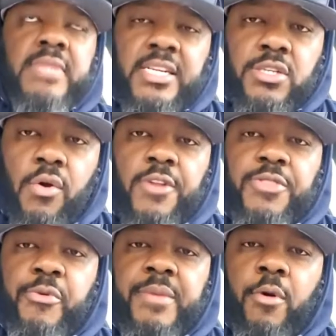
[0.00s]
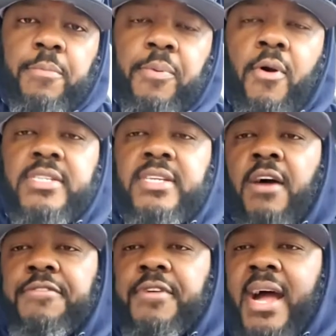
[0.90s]
they scored three more points
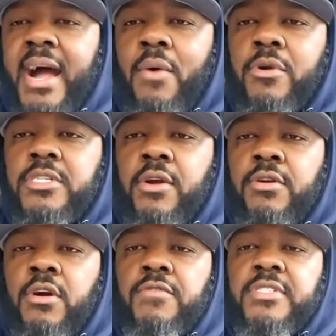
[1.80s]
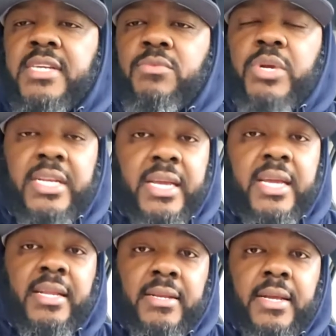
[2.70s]
off of our turnovers than we
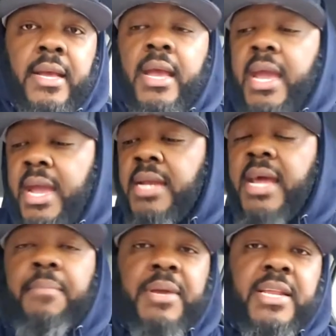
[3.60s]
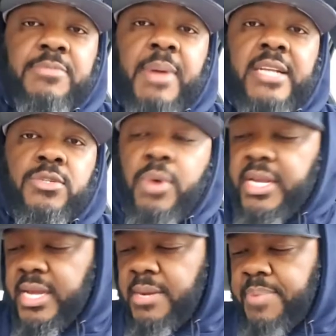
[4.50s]
did and they beat us by
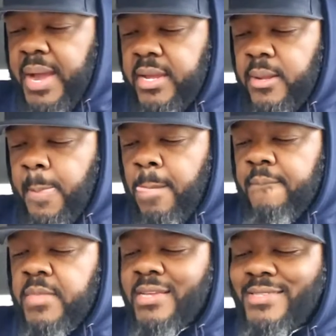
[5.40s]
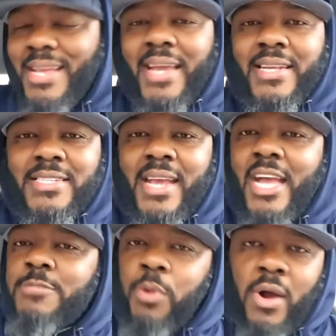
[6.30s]
20 in the paint. Second
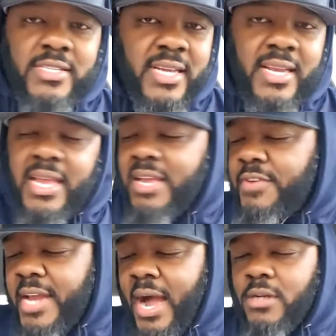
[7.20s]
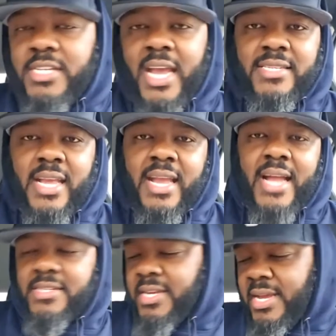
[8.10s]
chance points, it even out. Jack State
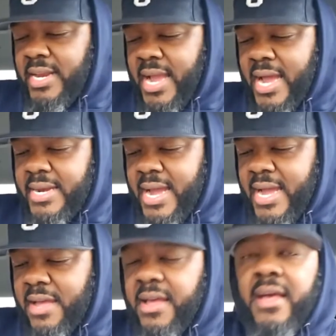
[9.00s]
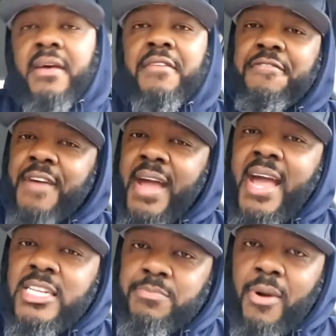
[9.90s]
got 10, they got nine.
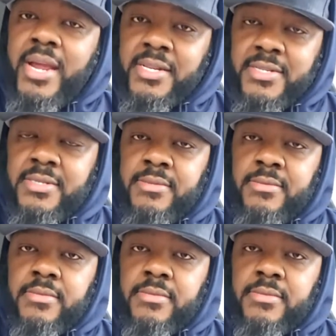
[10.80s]
Fast breaks,